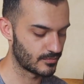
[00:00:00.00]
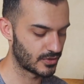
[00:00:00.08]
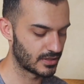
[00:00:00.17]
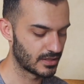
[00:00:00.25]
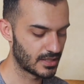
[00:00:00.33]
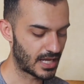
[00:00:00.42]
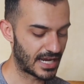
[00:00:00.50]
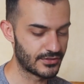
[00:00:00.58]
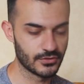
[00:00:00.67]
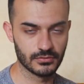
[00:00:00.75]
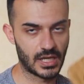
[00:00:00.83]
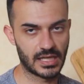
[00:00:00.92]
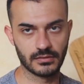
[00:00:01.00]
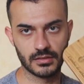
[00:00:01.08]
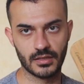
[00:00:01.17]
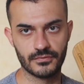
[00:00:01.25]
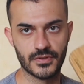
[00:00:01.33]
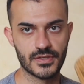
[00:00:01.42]
But I
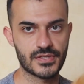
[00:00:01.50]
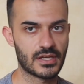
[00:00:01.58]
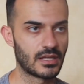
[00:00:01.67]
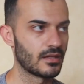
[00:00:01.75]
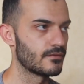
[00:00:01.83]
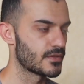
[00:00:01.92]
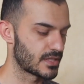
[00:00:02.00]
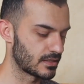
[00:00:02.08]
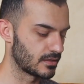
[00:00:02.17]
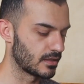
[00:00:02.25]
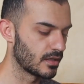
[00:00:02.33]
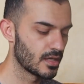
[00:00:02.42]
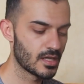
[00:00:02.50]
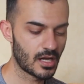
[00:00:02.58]
love this. I love this idea.